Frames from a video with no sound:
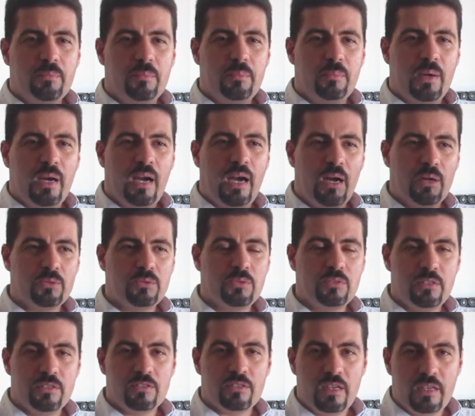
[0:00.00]
how to
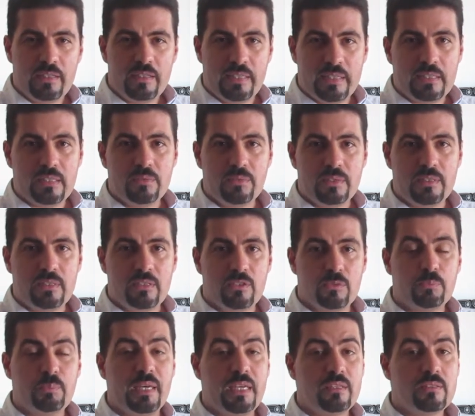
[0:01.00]
design the activities
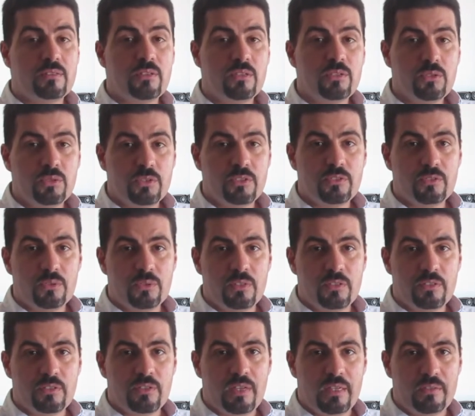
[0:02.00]
based on your
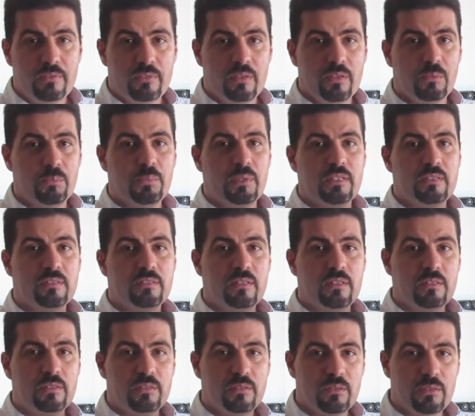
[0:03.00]
students' level, based
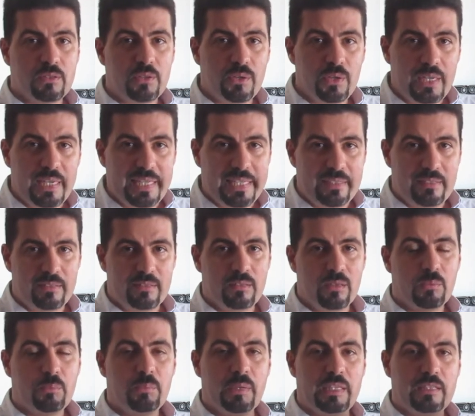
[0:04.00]
on their needs,
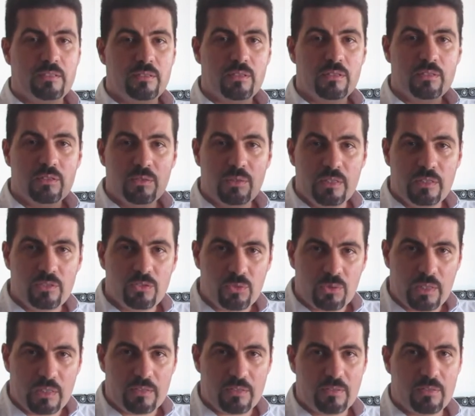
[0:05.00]
based on their
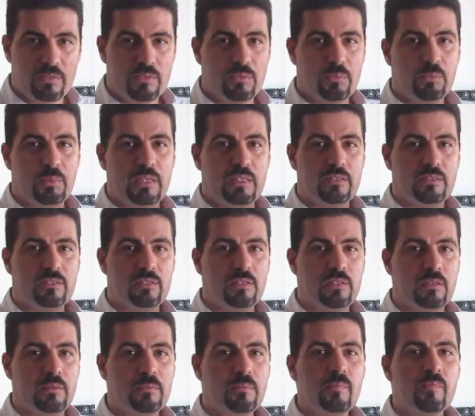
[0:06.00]
interests, based
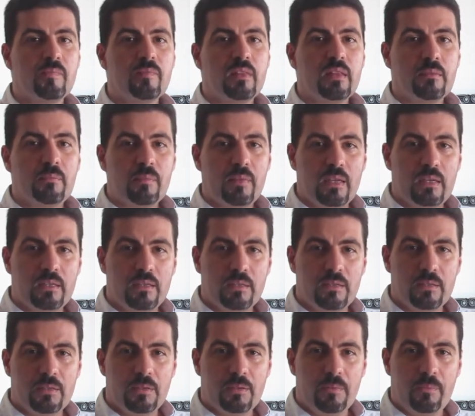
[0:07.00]
on
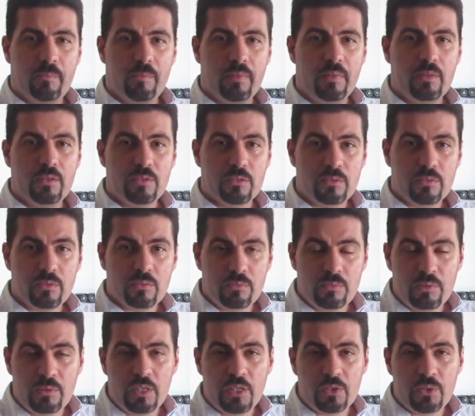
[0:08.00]
their
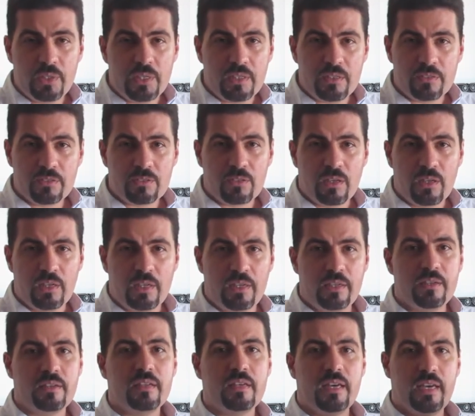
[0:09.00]
learning style,
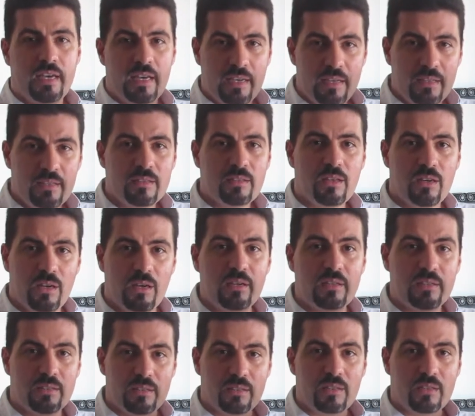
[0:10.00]
and on
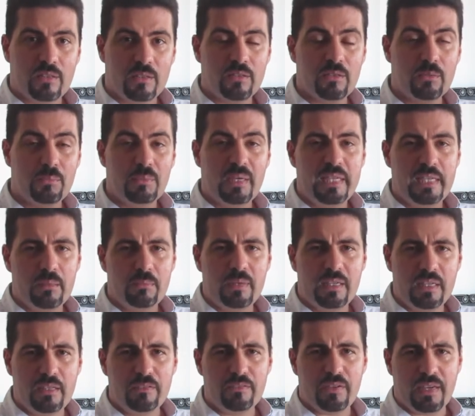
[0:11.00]
and on. There are
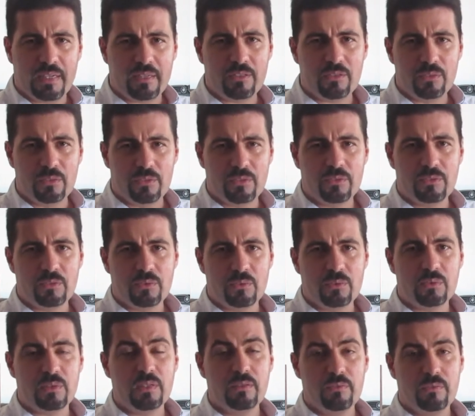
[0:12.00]
many factors
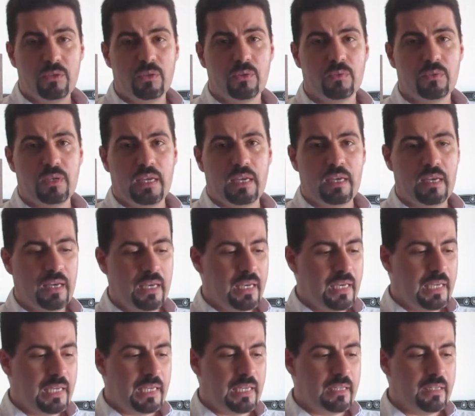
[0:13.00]
involving
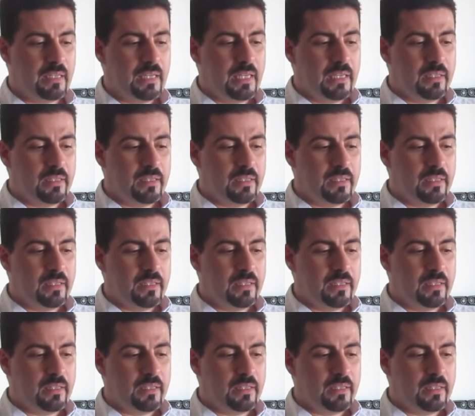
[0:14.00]
in